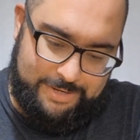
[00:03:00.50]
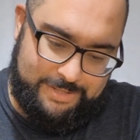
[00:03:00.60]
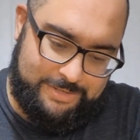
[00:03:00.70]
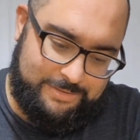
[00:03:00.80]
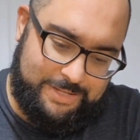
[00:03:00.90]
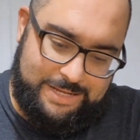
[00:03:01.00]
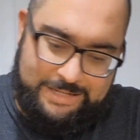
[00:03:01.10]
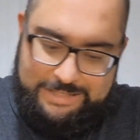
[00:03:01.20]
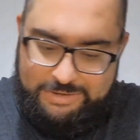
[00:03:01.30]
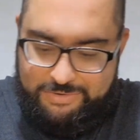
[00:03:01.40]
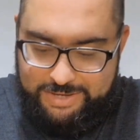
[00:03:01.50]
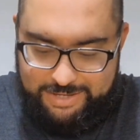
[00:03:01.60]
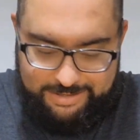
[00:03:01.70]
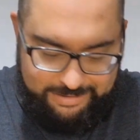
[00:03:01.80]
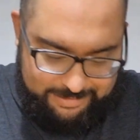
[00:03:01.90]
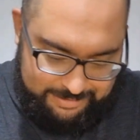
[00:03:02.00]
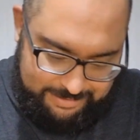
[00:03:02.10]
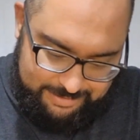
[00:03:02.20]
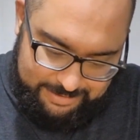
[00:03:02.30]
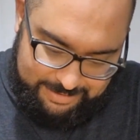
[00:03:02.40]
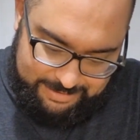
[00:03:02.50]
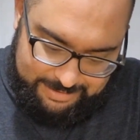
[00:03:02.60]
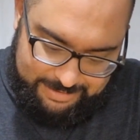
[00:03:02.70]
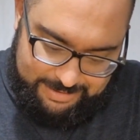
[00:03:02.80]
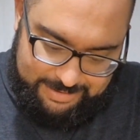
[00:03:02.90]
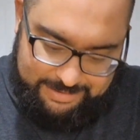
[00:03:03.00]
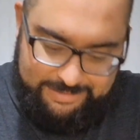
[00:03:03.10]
But until then, let's go ahead and let's see.